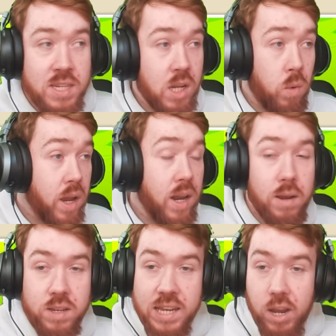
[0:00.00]
So we're
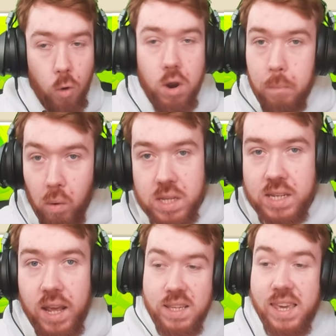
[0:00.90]
gonna tick all the boxes
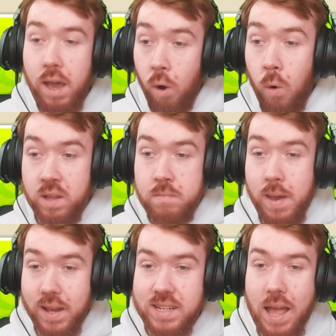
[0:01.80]
here to get all the
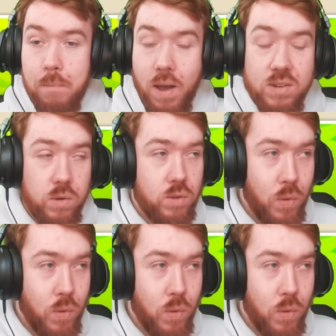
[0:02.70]
mega stat buffs with